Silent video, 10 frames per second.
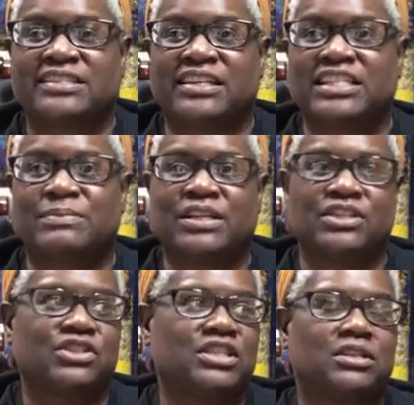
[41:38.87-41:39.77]
six
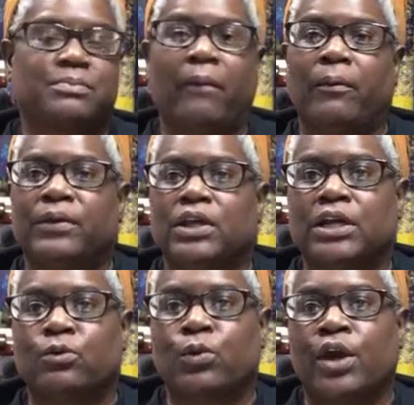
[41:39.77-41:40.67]
because she's probably
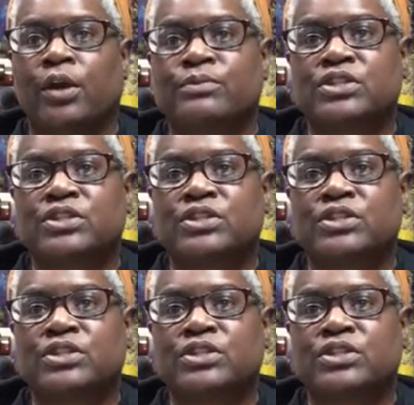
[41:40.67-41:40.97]
going to wear them.